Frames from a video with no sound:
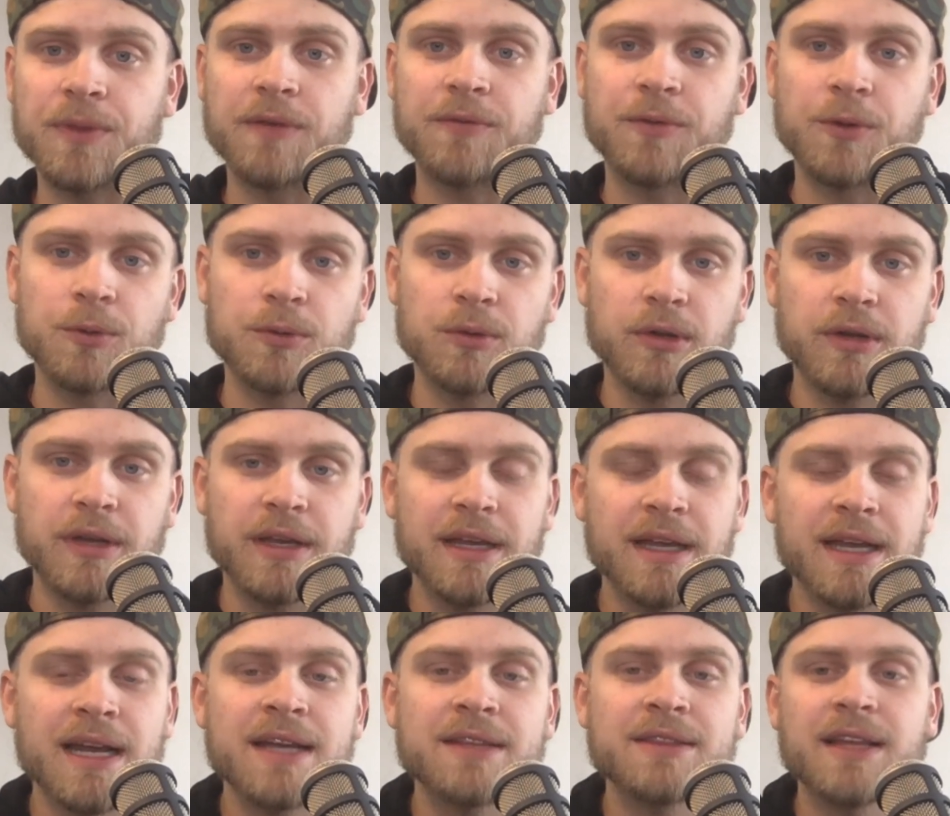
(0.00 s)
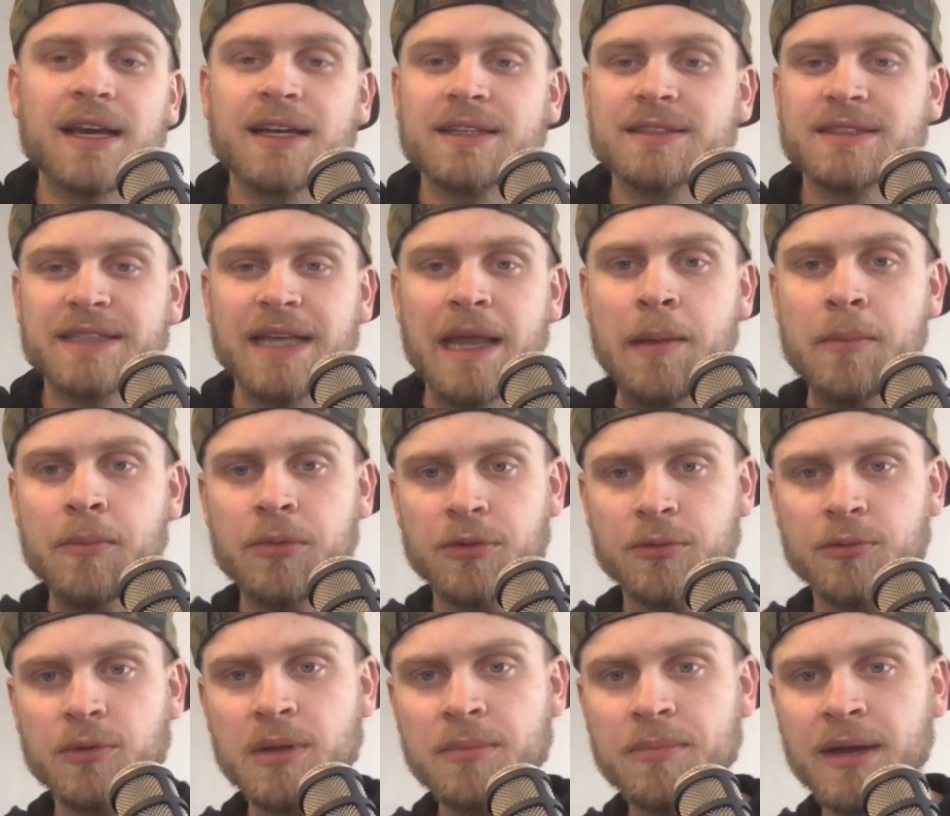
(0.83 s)
if you're looking at that same
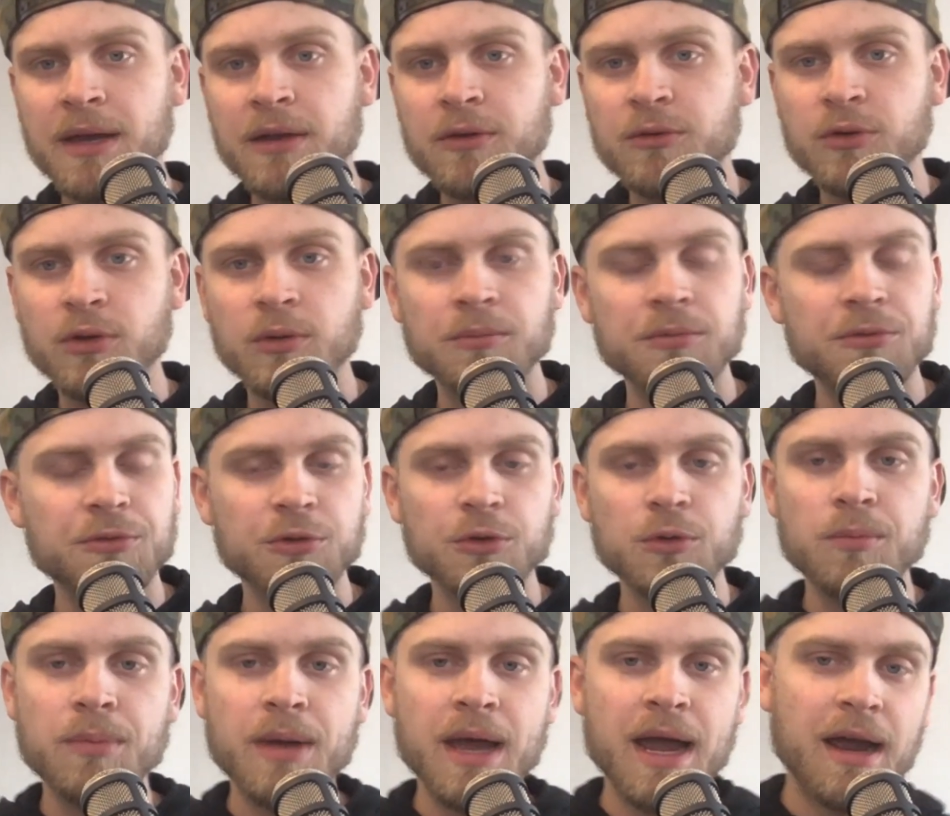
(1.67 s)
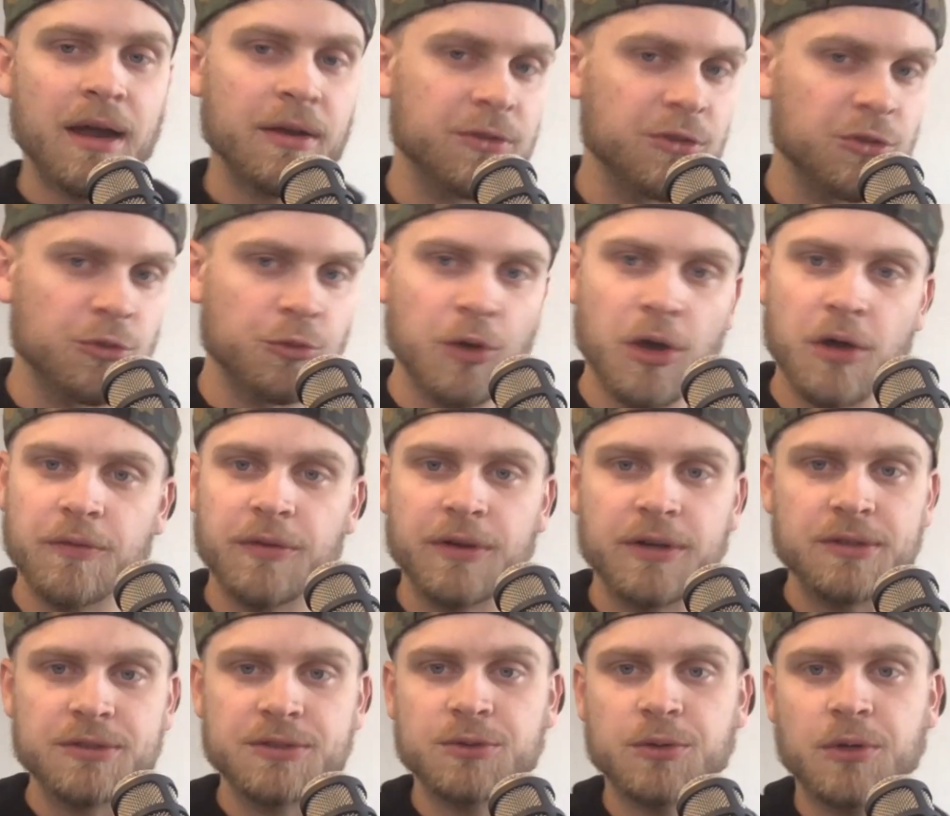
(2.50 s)
3-bedroom, 2-bath,
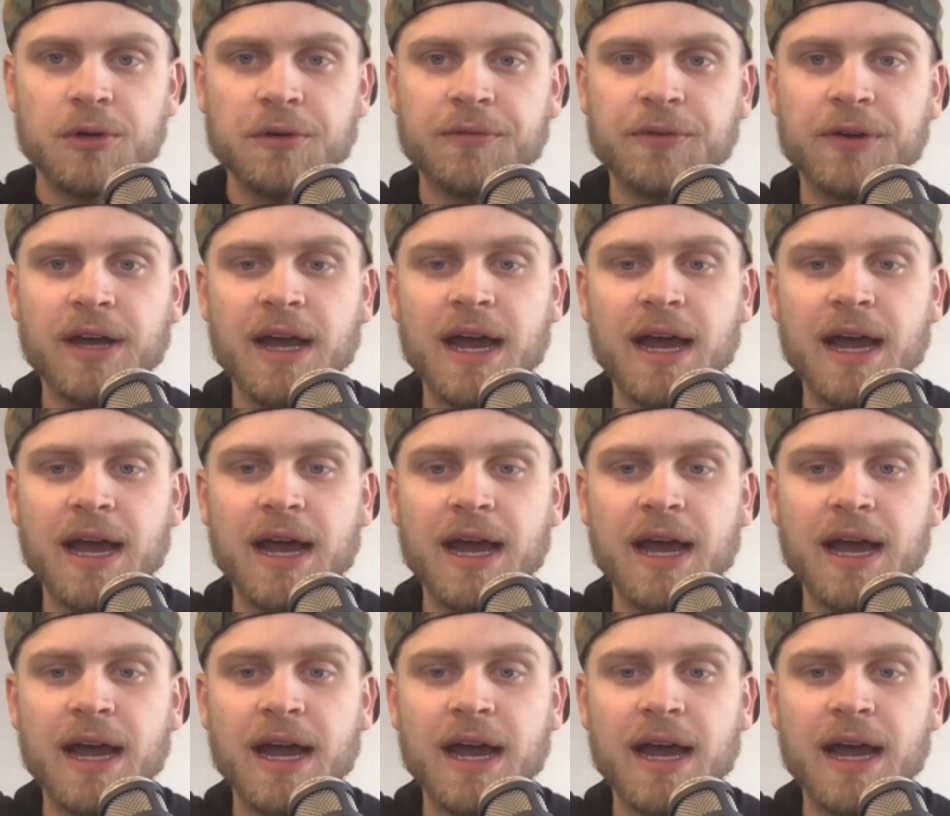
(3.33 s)
1,200 square foot